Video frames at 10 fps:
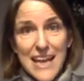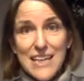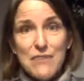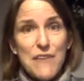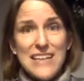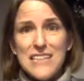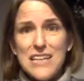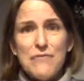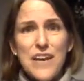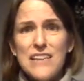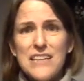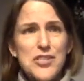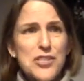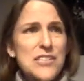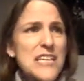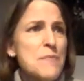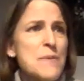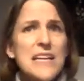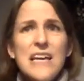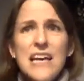And in fact, I find that just
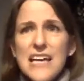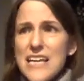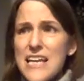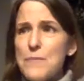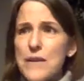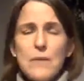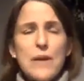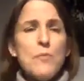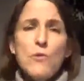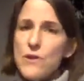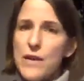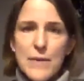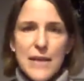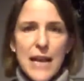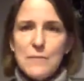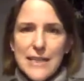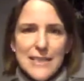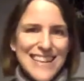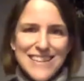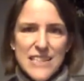keeping my port, I mean, I'm like
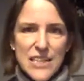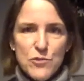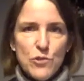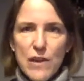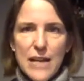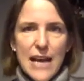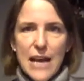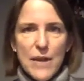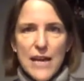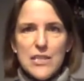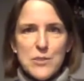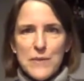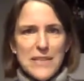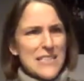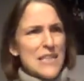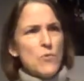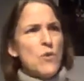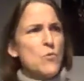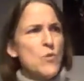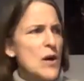death central right now. My husband is like,
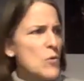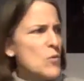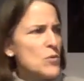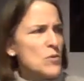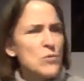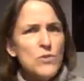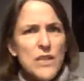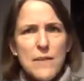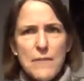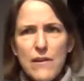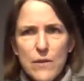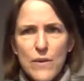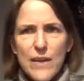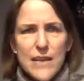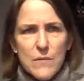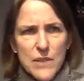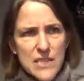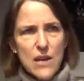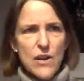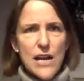who did I marry? When did
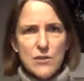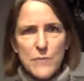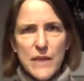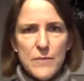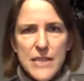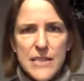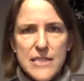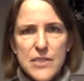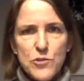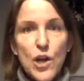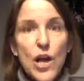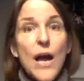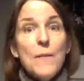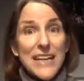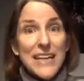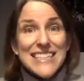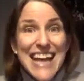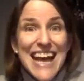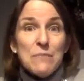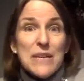our house become death central? But it
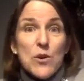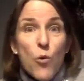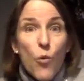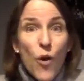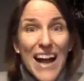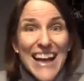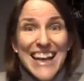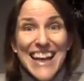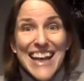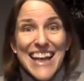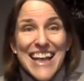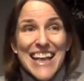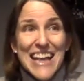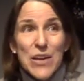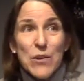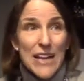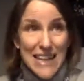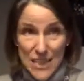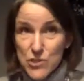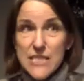can be quite
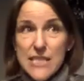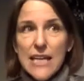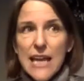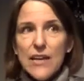interesting.